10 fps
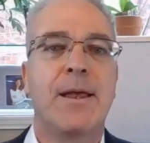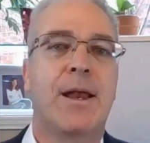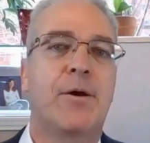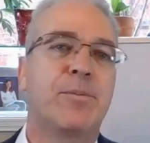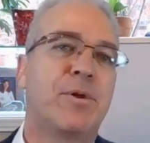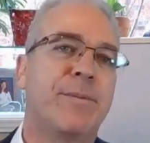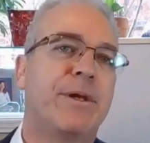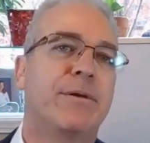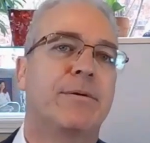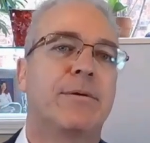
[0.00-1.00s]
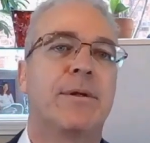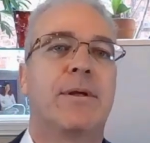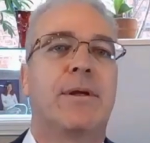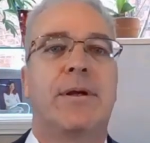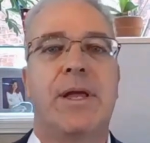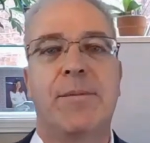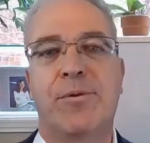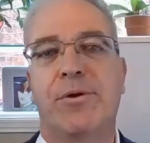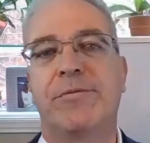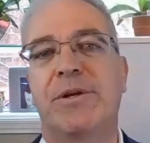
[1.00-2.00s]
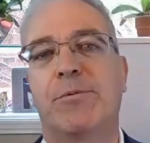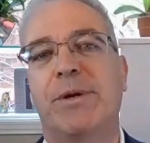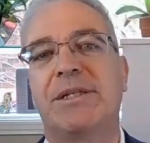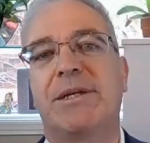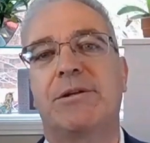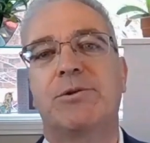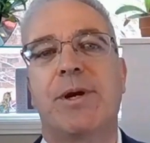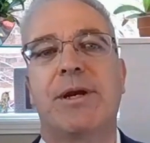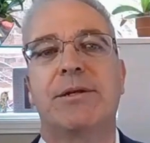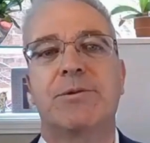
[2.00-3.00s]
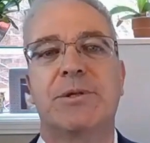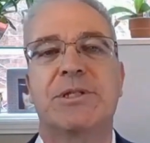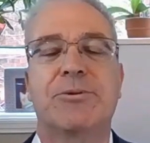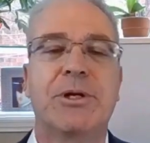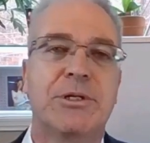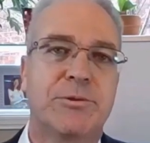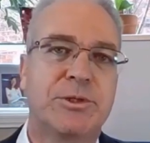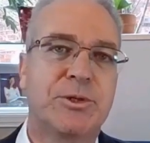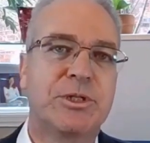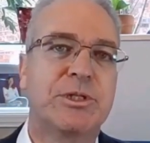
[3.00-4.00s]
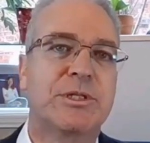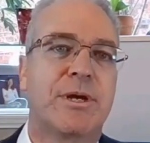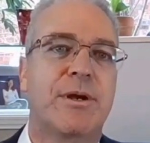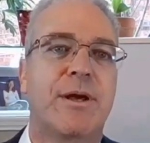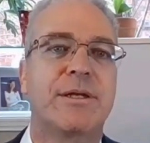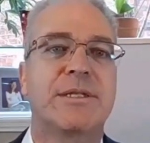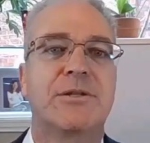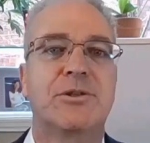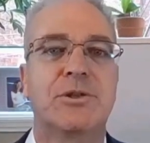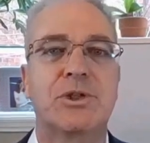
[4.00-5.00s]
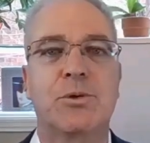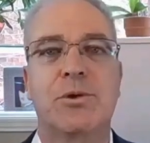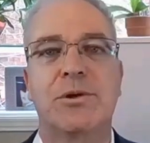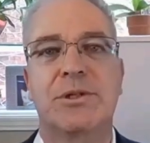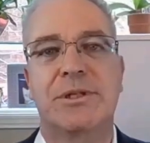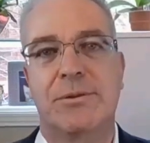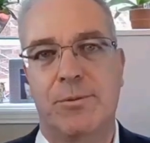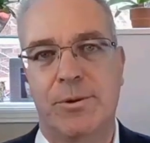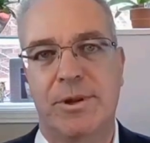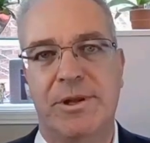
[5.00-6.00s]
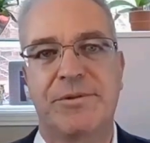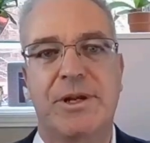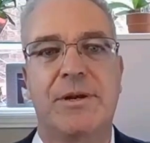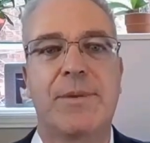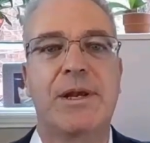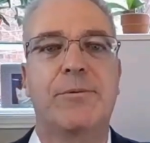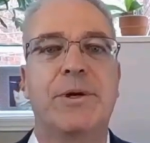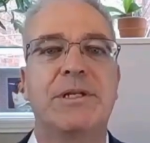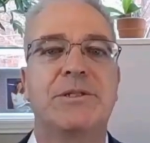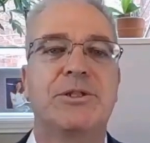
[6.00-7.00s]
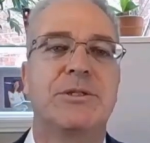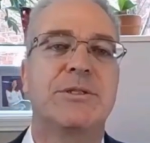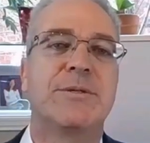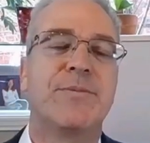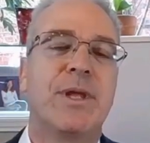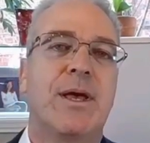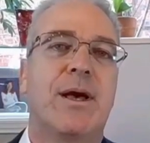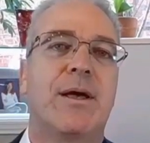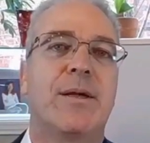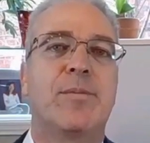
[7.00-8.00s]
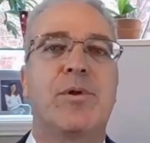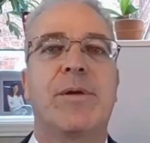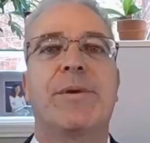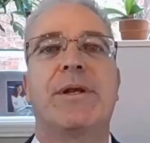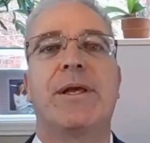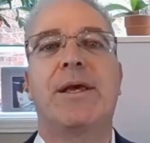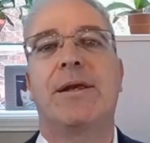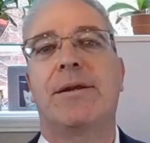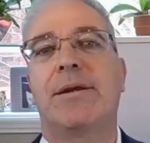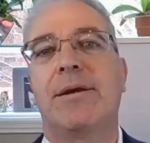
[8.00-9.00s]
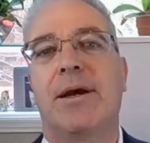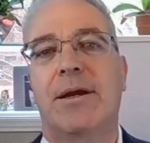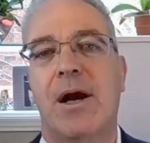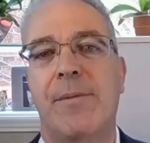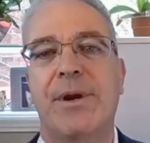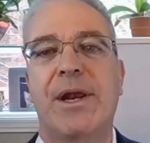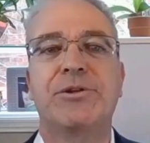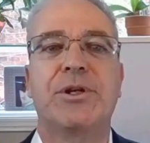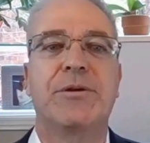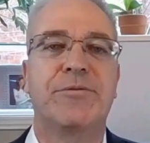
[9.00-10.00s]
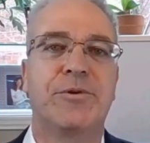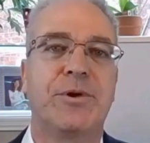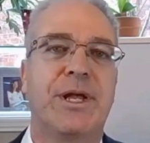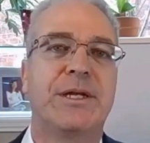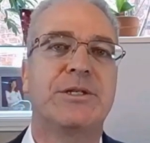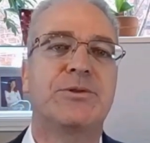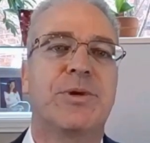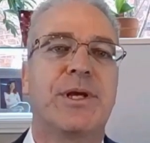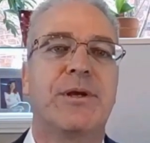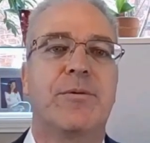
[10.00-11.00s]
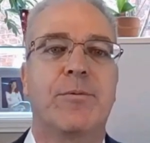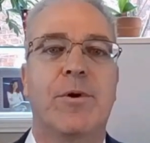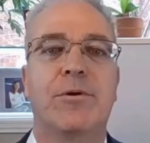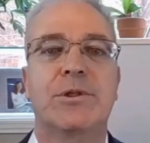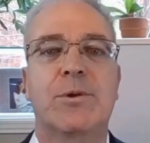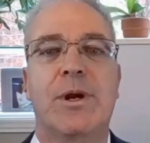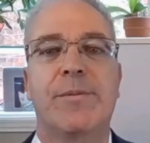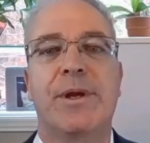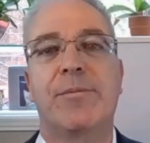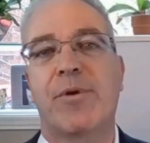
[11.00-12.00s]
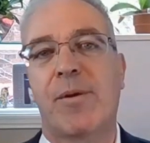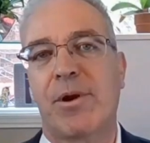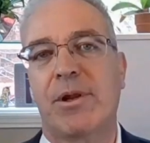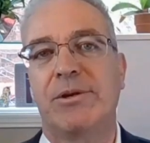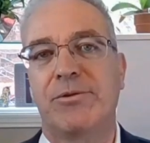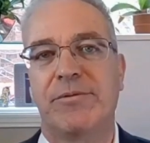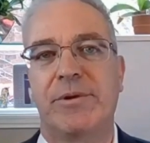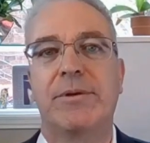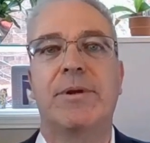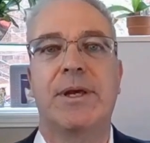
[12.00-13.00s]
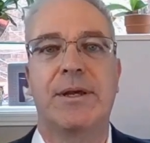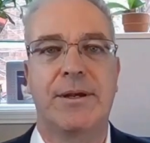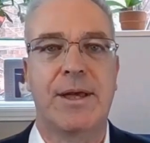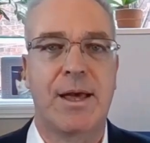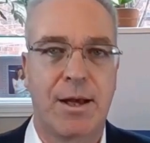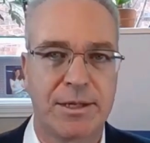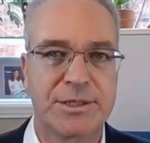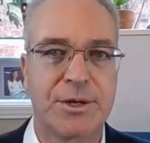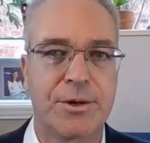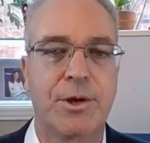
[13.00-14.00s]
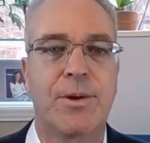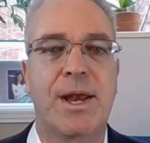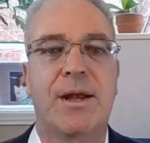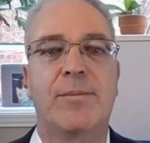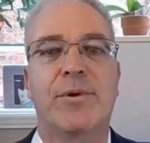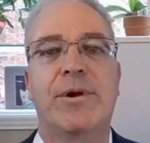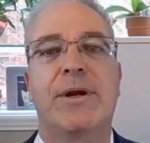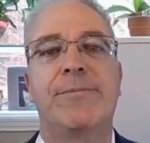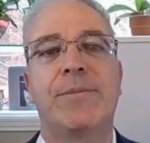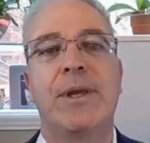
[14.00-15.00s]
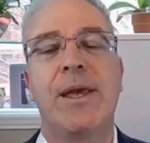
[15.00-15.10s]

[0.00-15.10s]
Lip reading: Now, employment improved in retail trade as restrictions on non-essential stores were lifted in many regions. Employment in accommodation and food industry rose quite a bit, primarily driven in Ontario and Alberta.